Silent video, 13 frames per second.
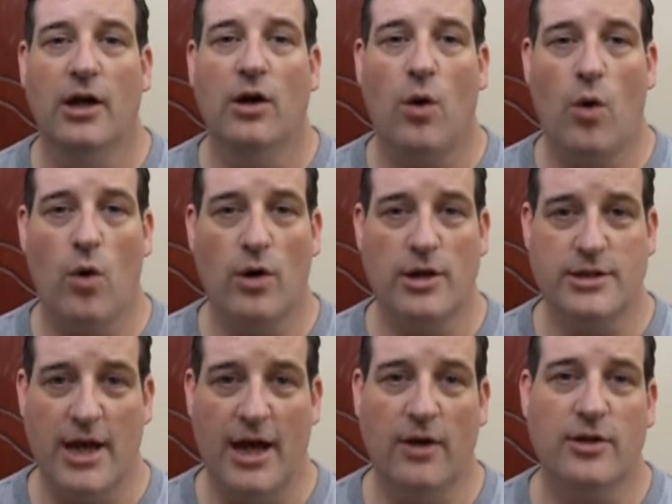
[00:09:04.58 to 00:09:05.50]
or it's
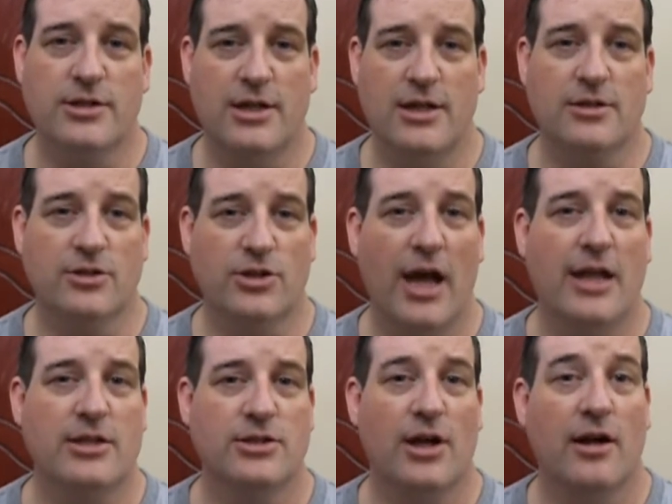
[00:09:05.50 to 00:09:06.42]
out of season,
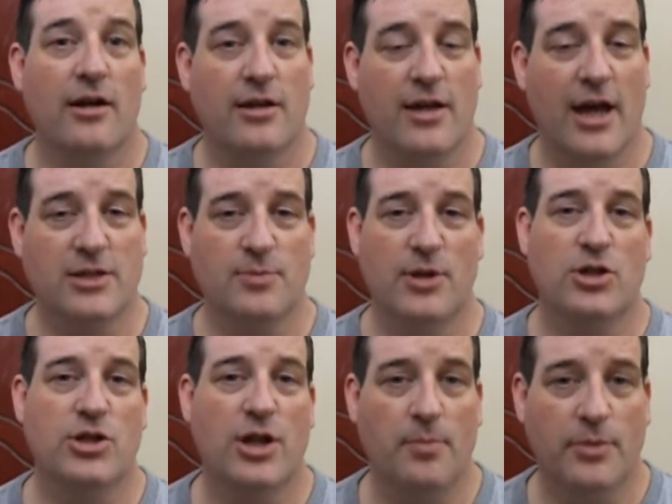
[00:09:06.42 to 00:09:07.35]
chances are it has been
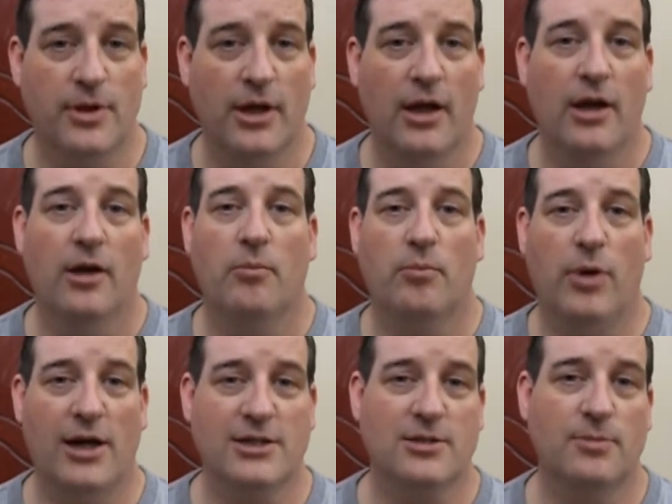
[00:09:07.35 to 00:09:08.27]
shipped,
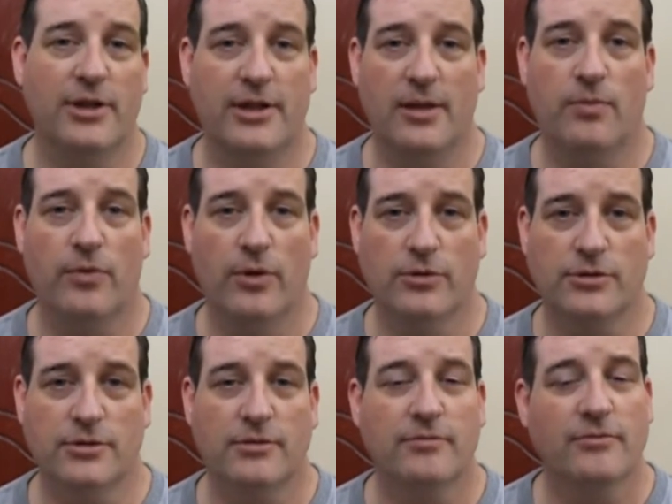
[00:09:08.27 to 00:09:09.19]
possibly deep frozen,
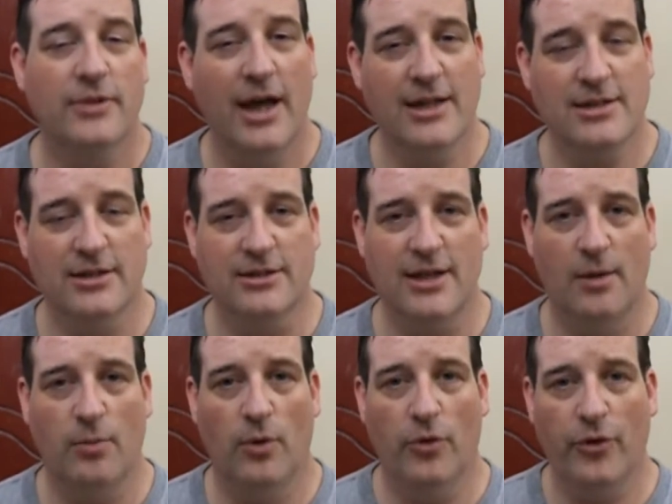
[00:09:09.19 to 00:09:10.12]
as an
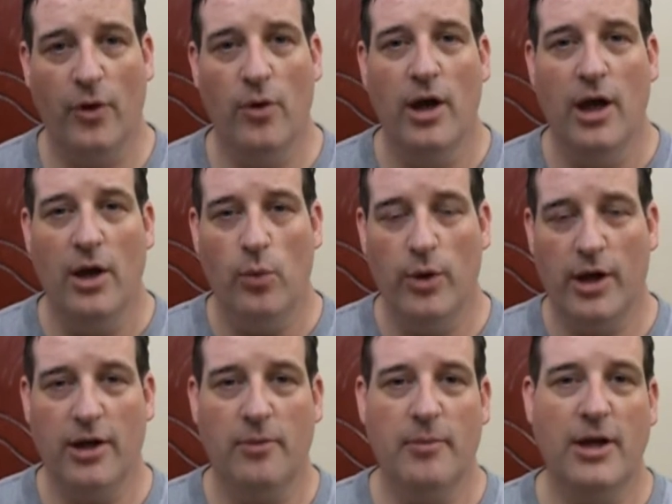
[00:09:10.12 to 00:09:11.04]
example. So we've
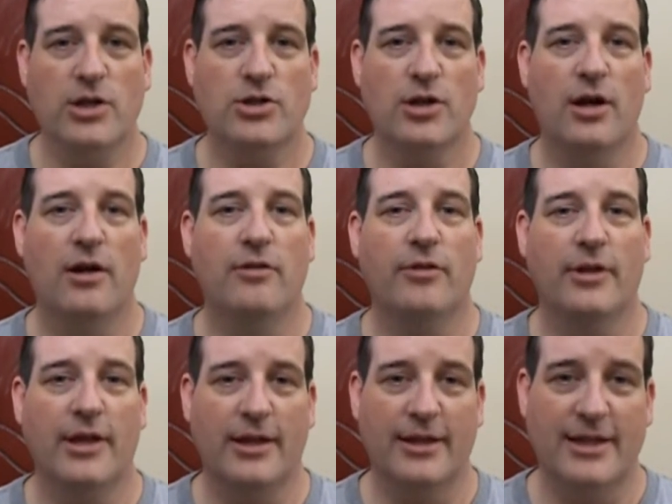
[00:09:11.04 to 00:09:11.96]
got a mixture of
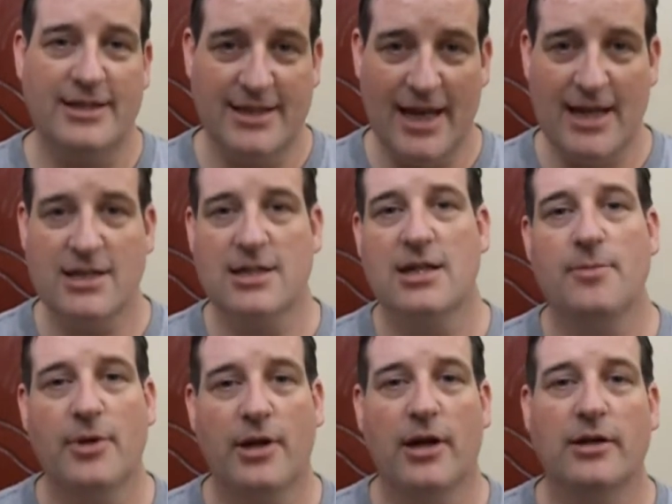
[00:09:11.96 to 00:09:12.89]
a necessity
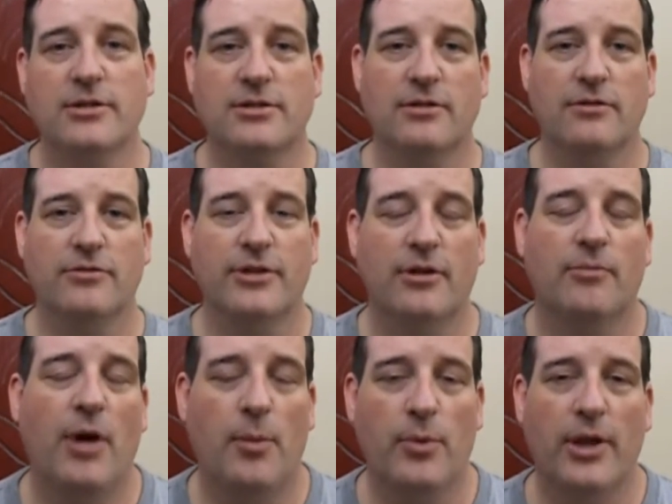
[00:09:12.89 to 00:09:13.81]
because of the
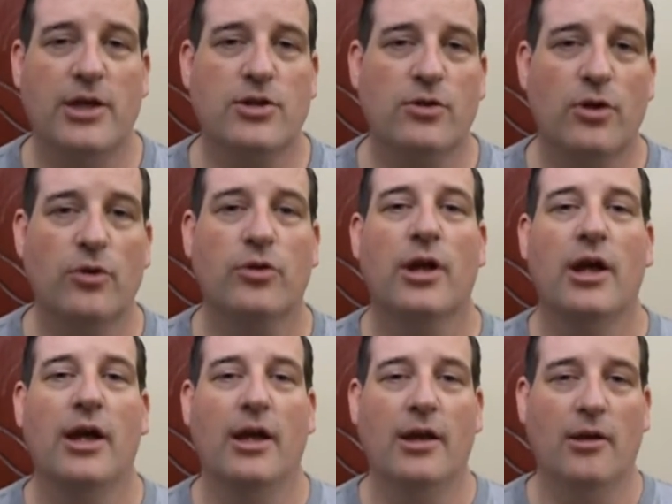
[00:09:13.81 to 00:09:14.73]
population growth,
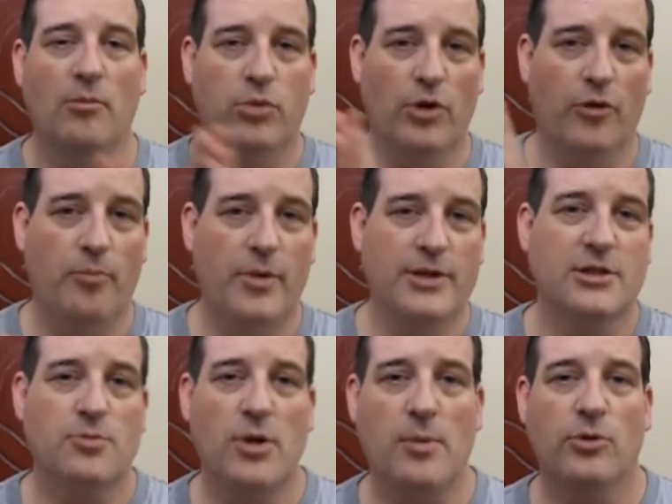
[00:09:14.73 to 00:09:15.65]
plus
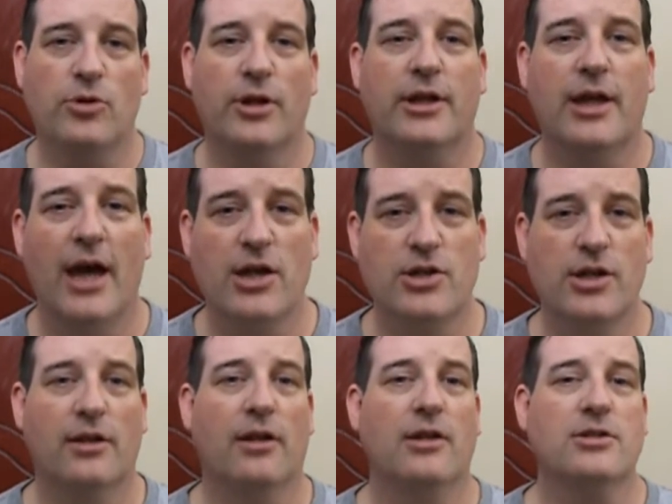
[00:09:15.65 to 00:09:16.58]
business people trying to cash
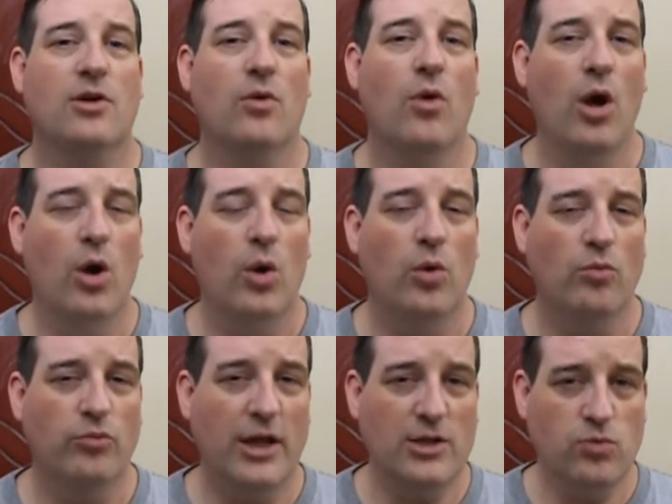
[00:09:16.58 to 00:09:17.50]
in on it. So
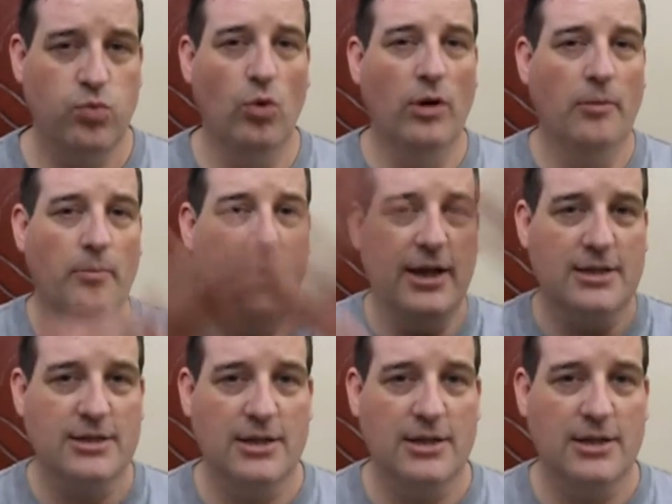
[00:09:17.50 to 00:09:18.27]
that's one big